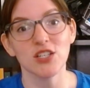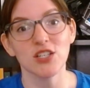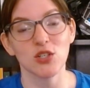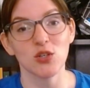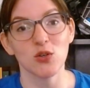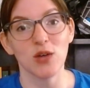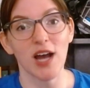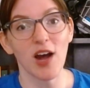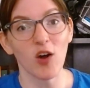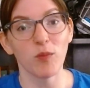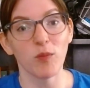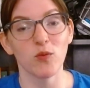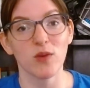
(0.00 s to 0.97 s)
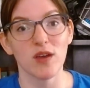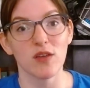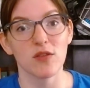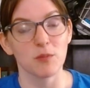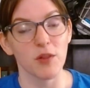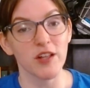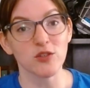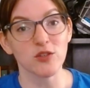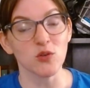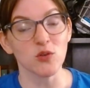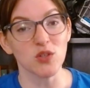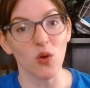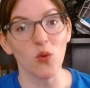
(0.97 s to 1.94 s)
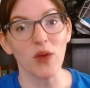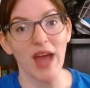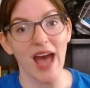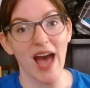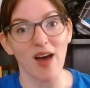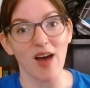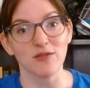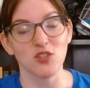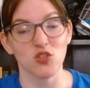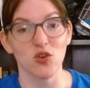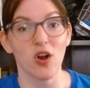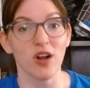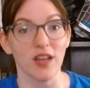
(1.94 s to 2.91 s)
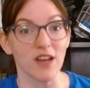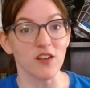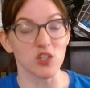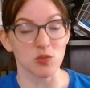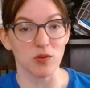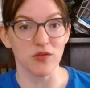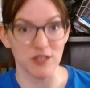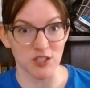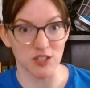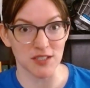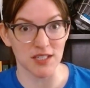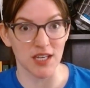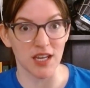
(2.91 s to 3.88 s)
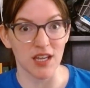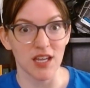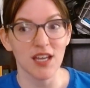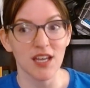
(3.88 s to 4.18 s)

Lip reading: to help with players who don't have strong English proficiency.